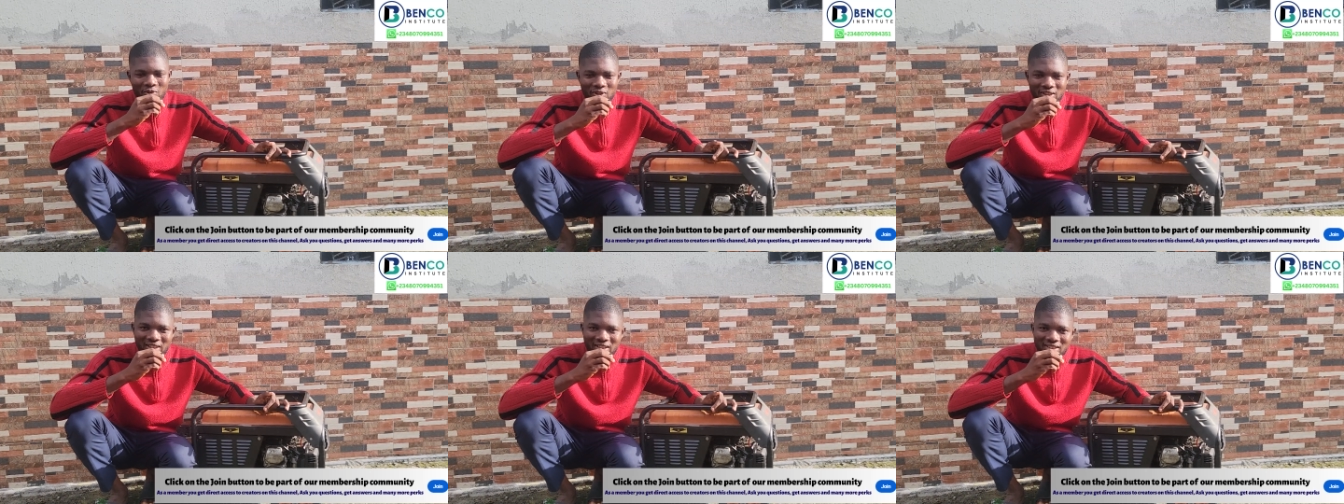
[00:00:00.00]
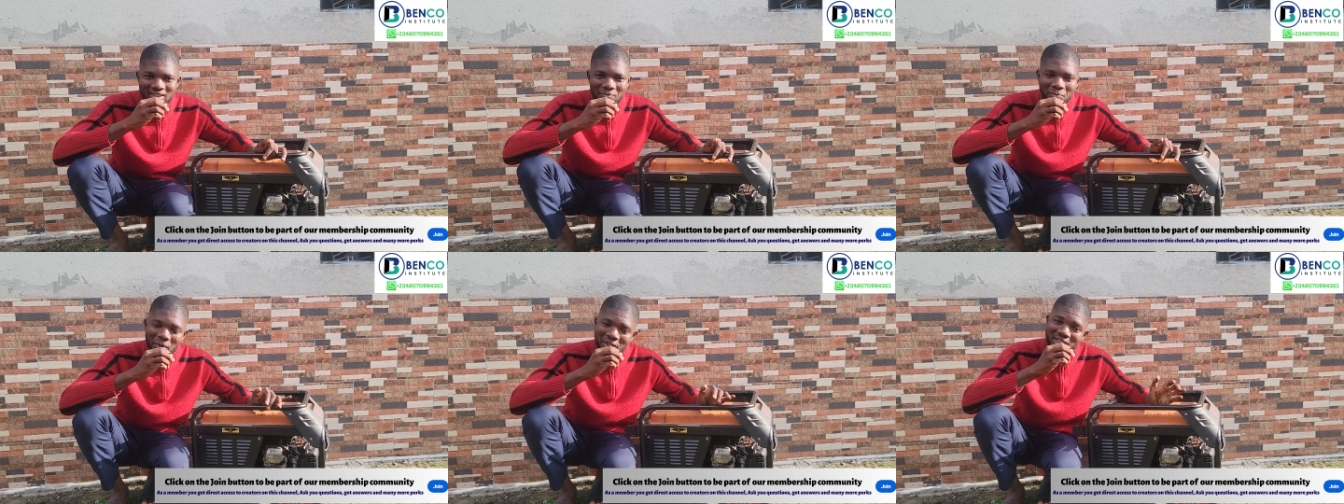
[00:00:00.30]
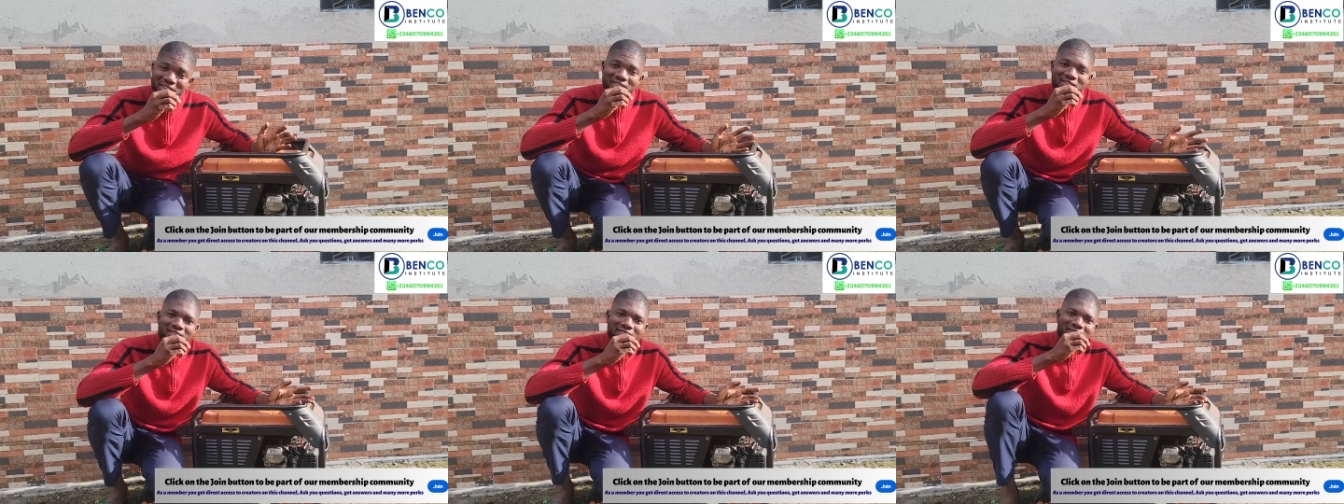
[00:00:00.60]
know this, but
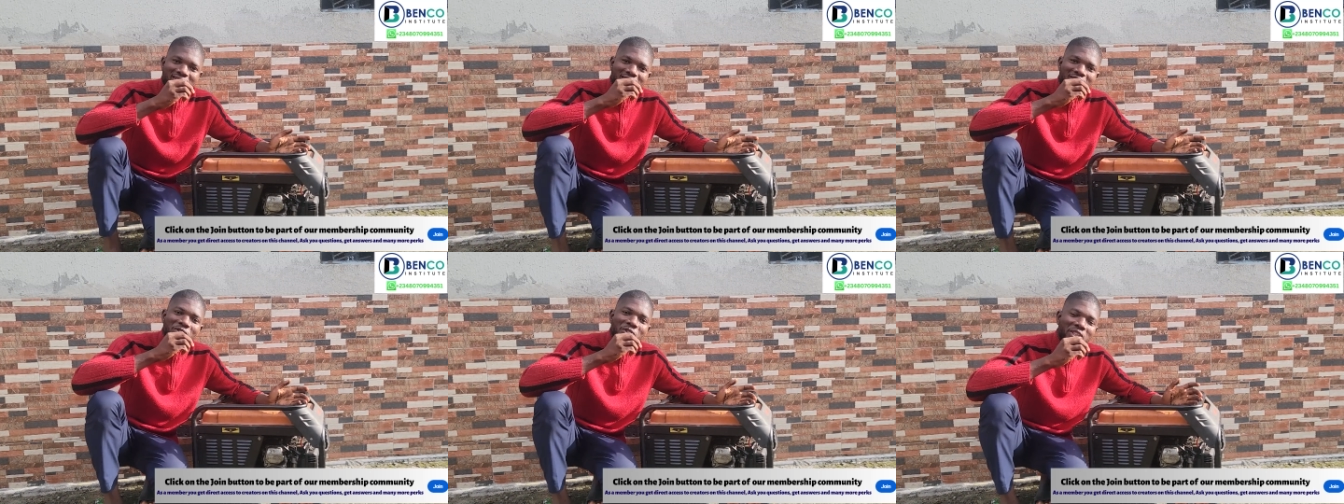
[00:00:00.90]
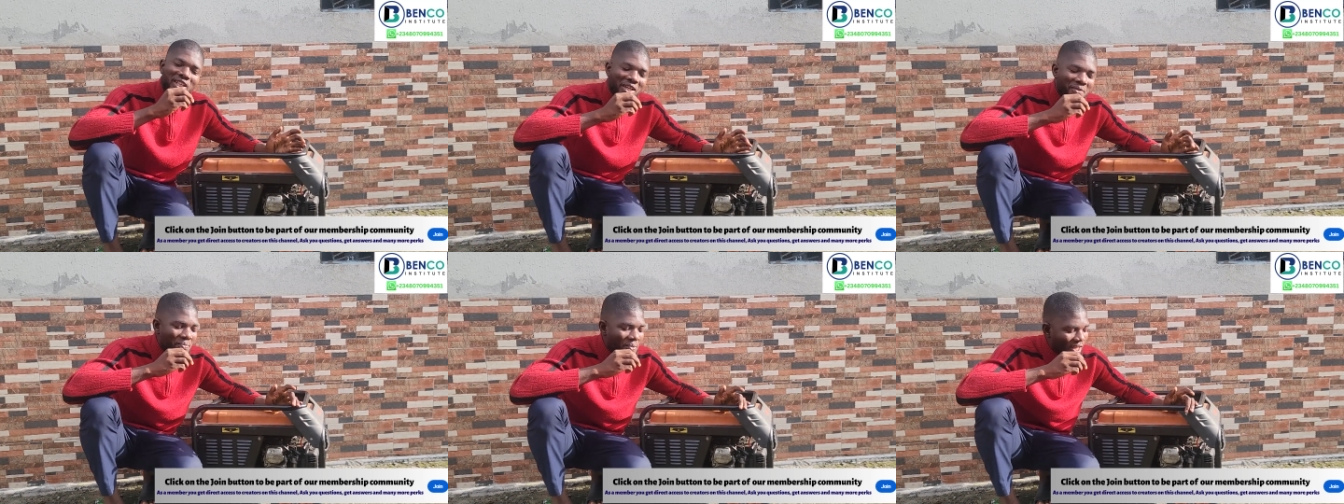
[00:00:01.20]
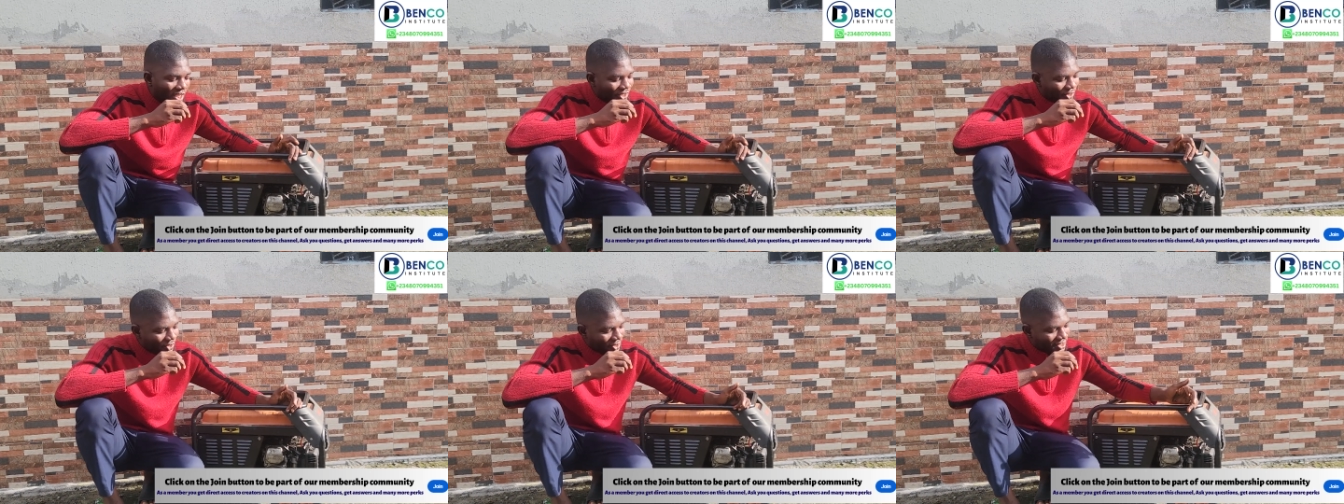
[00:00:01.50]
it still can be
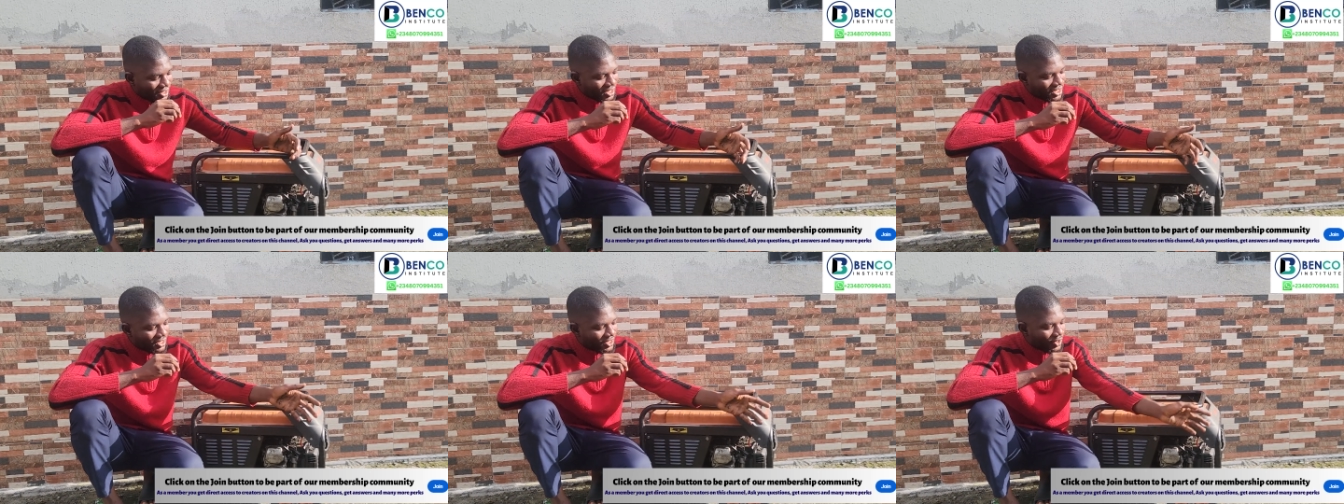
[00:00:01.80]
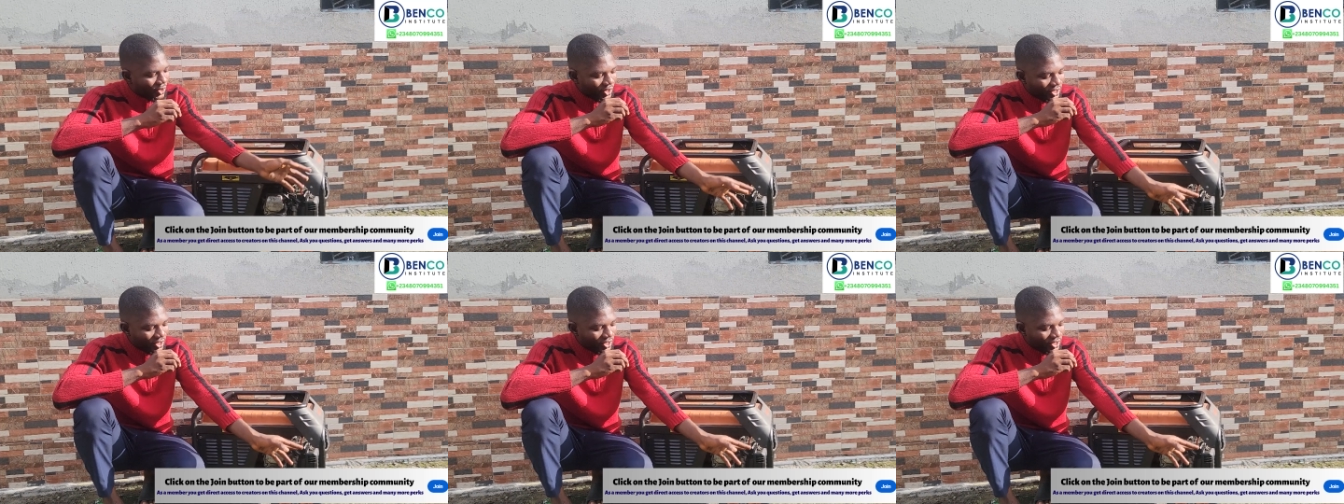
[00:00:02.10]
adjusted